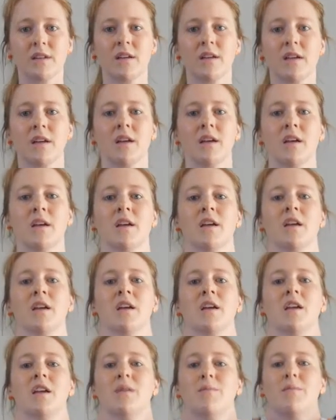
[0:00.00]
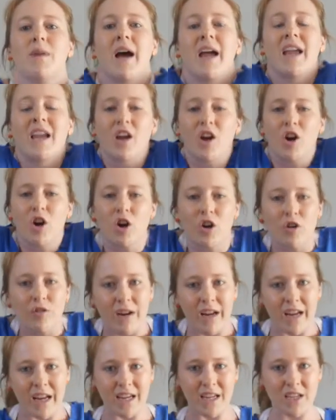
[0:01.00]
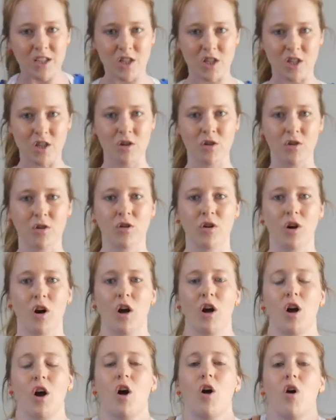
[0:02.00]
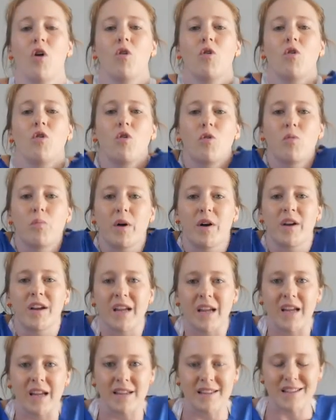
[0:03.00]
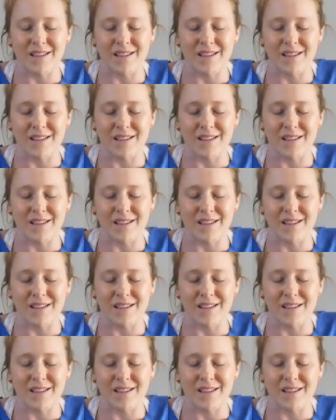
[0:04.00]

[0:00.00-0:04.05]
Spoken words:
You might encourage your whole body to